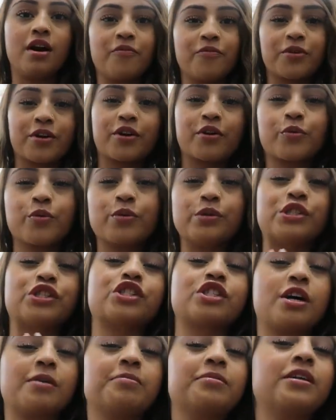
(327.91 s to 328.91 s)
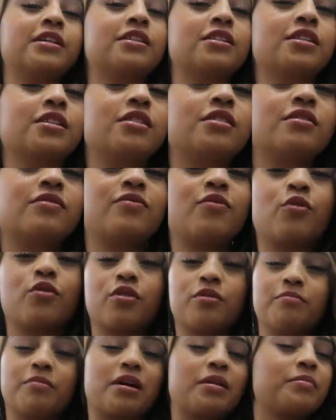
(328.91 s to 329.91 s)
I figured we'd shop like this
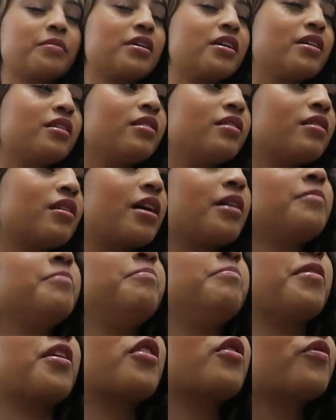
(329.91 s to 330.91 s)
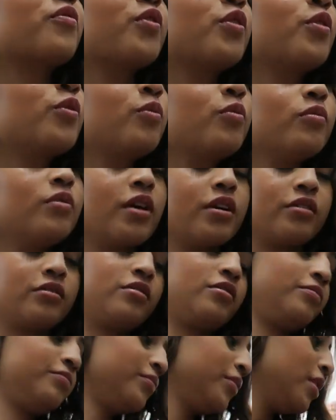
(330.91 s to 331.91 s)
for maybe a better view. I
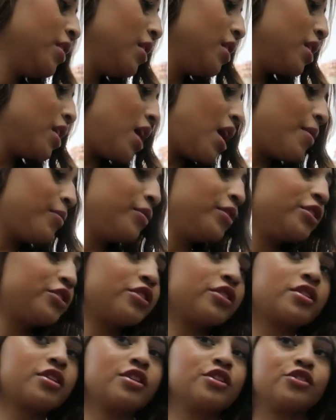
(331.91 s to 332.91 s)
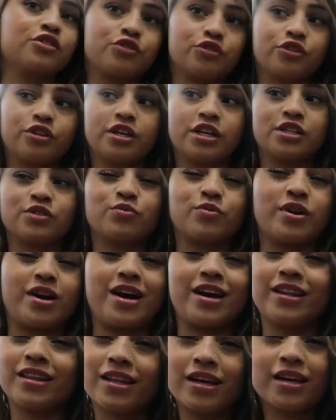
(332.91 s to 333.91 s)
don't know. I'm really just gonna show you guys what
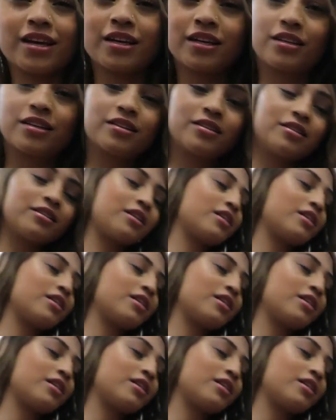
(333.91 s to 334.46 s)
I like.